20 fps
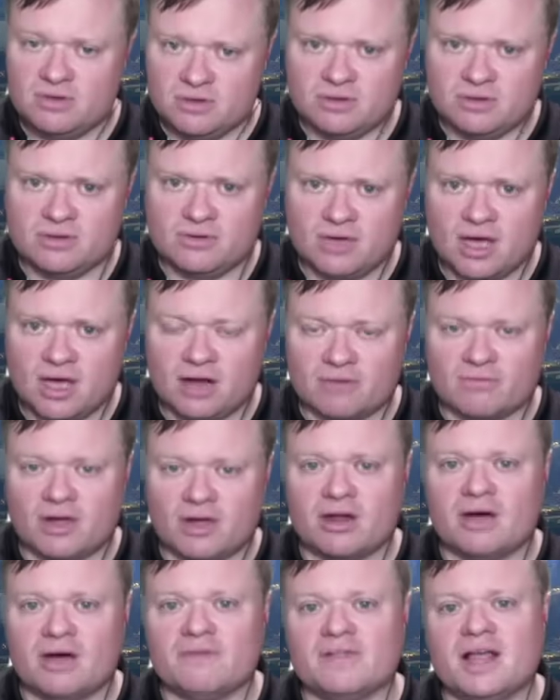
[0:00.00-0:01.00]
you, you kind of
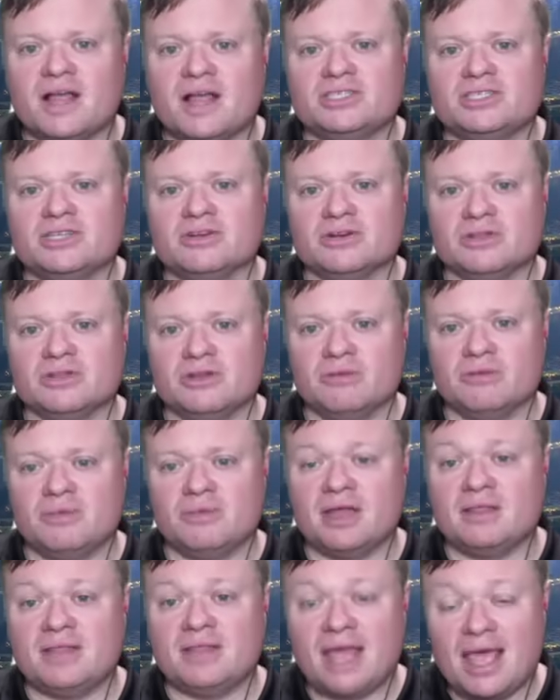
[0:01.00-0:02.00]
write off last year a little
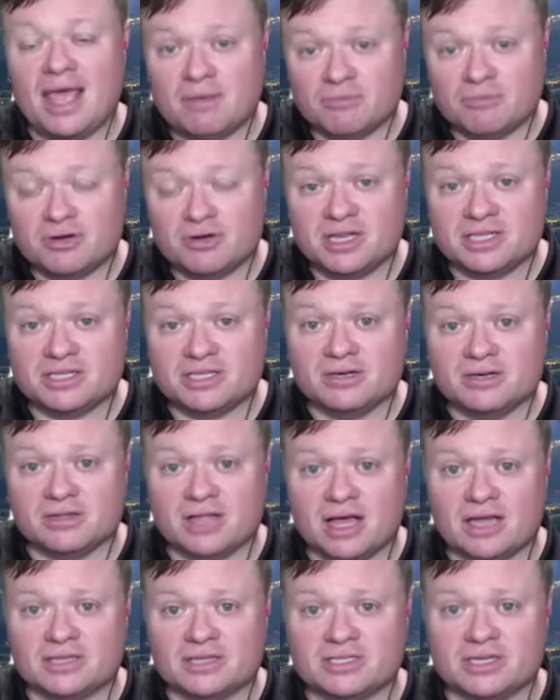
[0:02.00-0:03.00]
bit. They had a pretty decent year
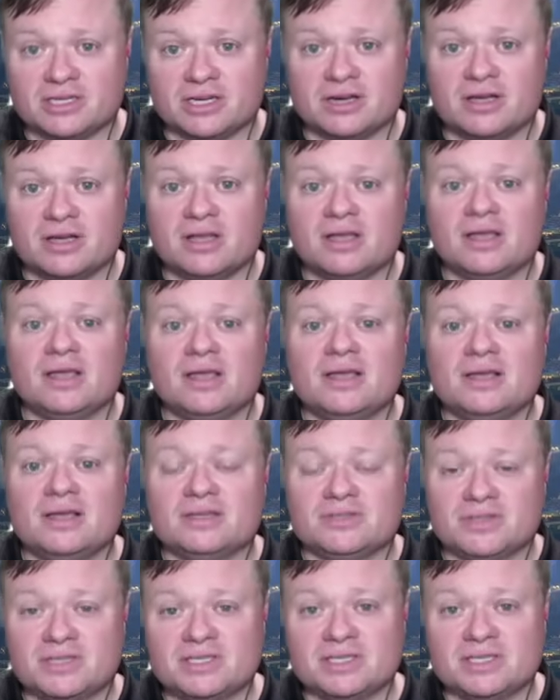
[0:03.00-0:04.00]
last year,
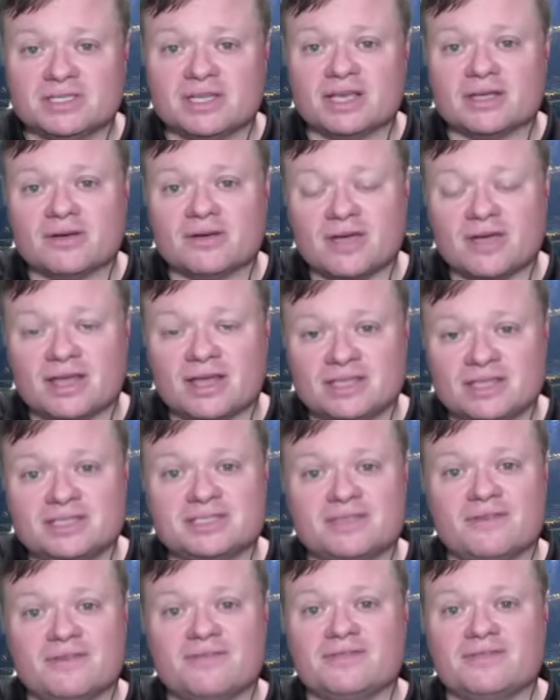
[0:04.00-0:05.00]
so this is like, okay, this
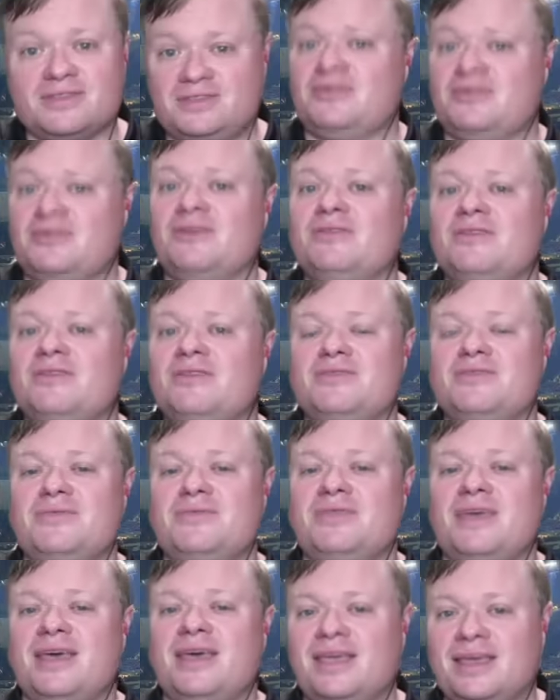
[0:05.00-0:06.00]
is the start of the new
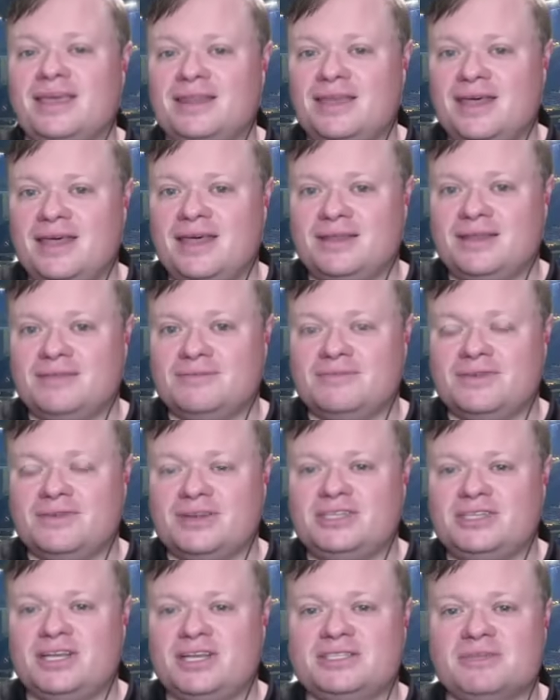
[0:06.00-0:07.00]
thing, and and what
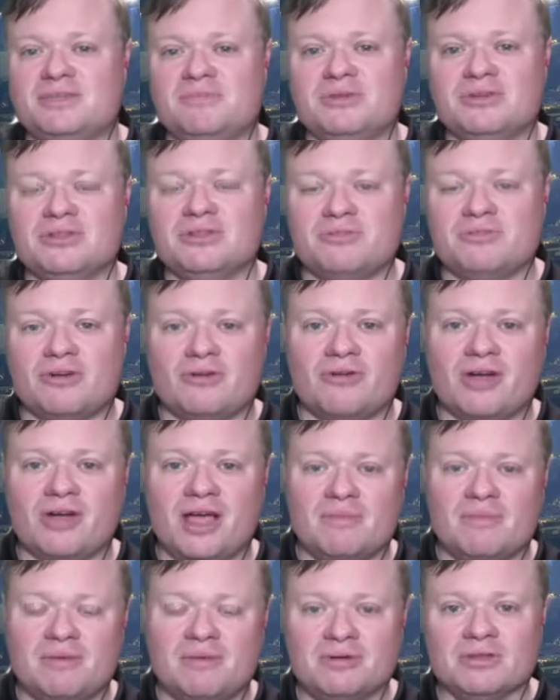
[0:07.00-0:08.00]
a chance to build the
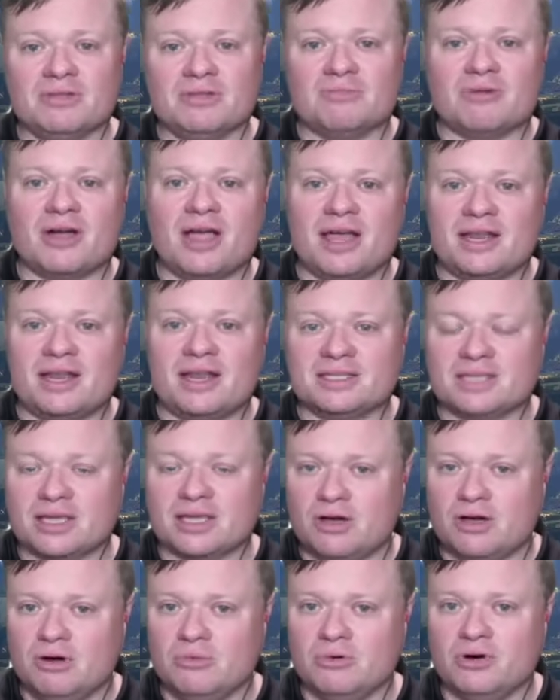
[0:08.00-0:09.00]
program and build the brand. It's
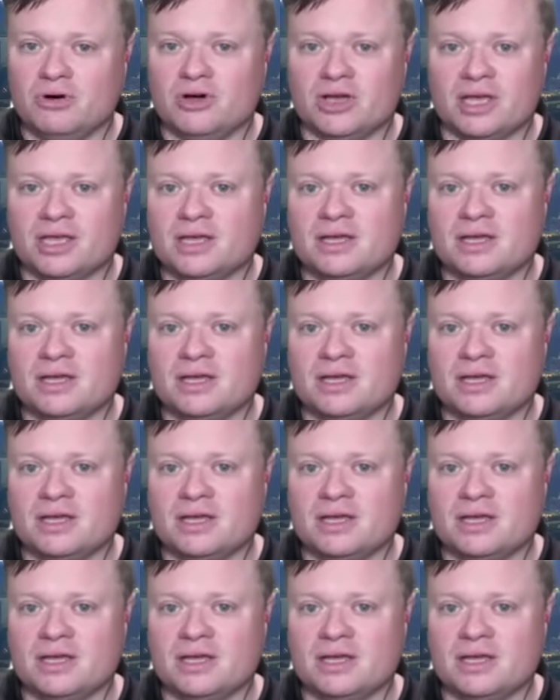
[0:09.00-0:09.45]
like, oh boy,